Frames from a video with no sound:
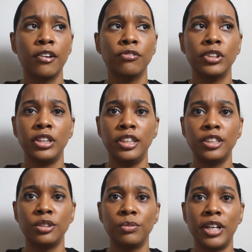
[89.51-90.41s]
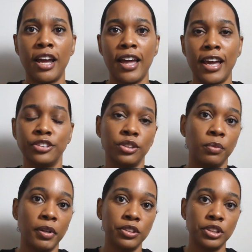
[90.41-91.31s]
released when I actually
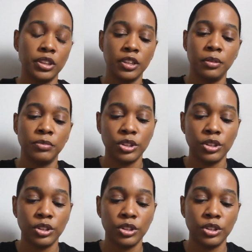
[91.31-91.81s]
purchased them.